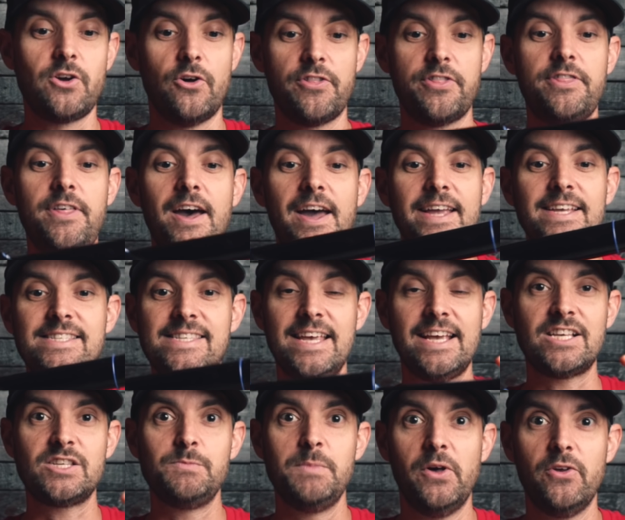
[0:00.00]
got
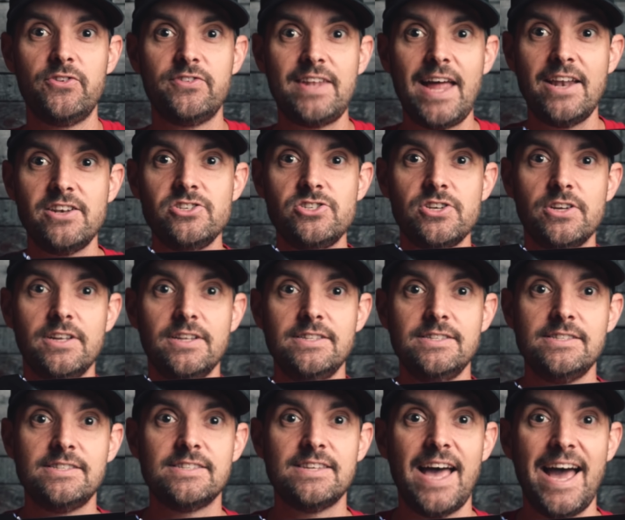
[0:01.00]
36mm
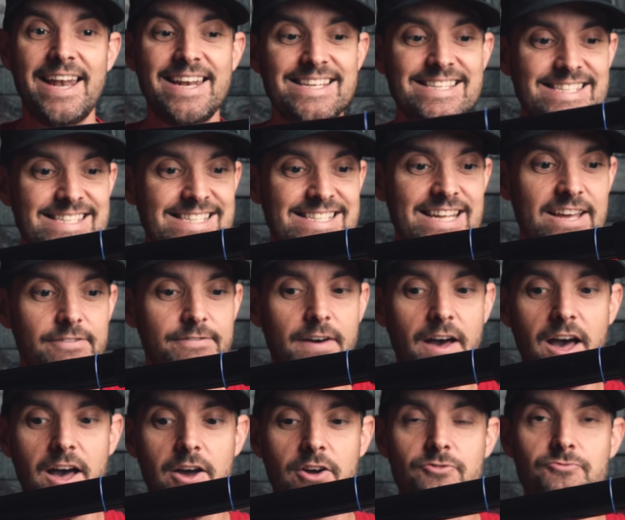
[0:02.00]
stanchions and a
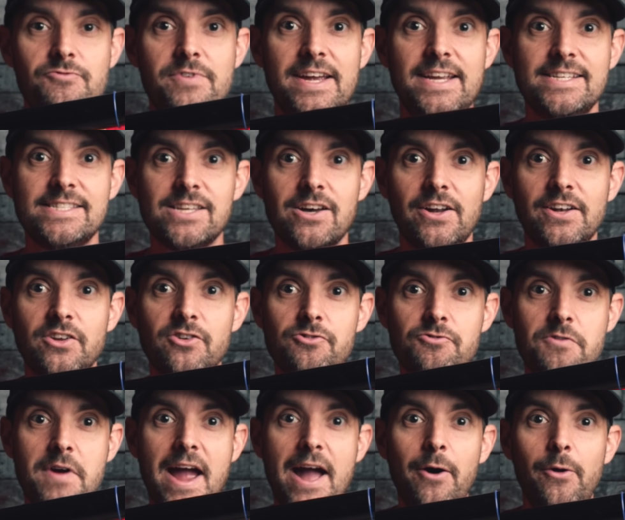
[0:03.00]
stiffer redesigned
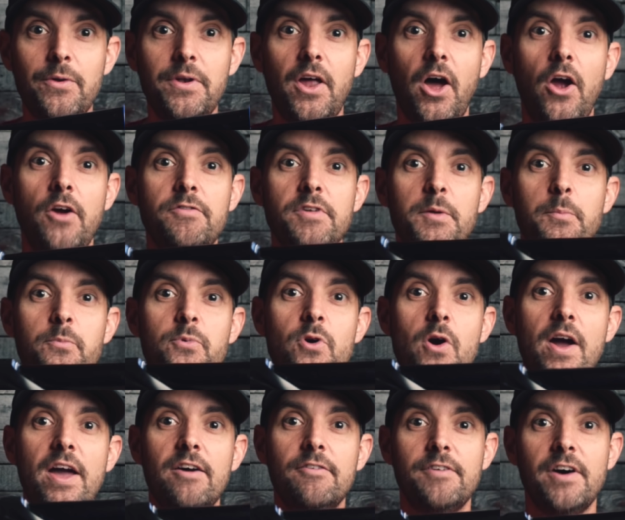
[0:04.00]
crown over the
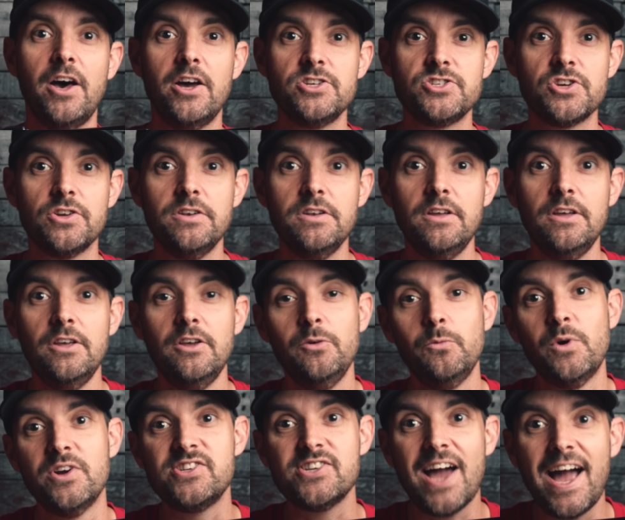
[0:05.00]
prior version,
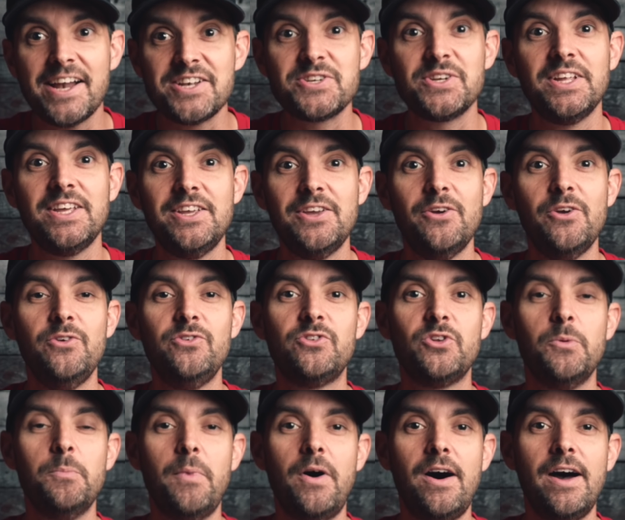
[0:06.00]
which I actually used
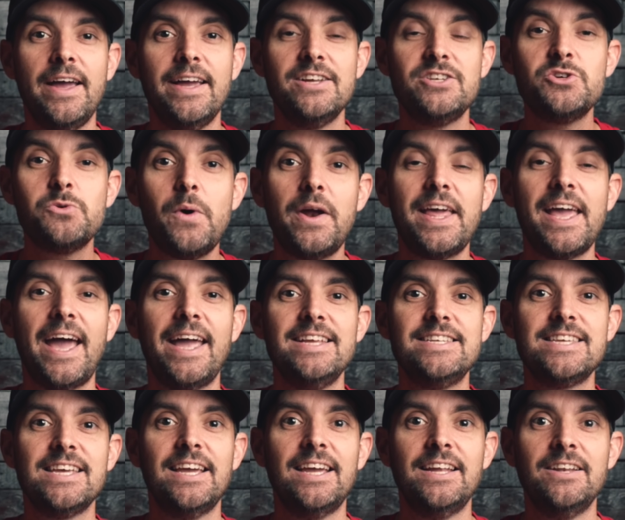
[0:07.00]
on my
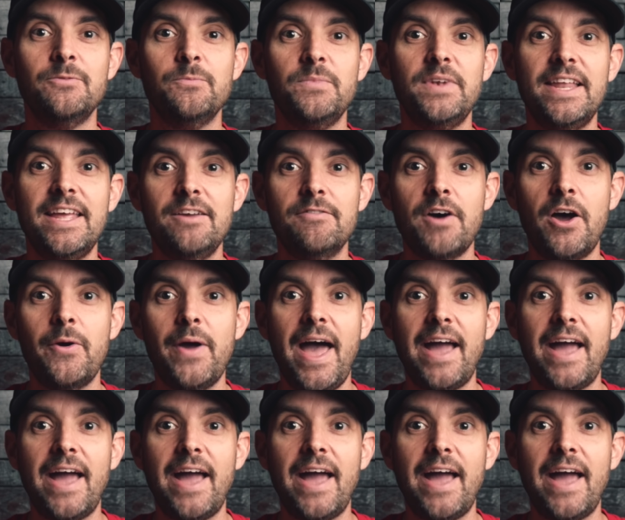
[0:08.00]
2018 Levo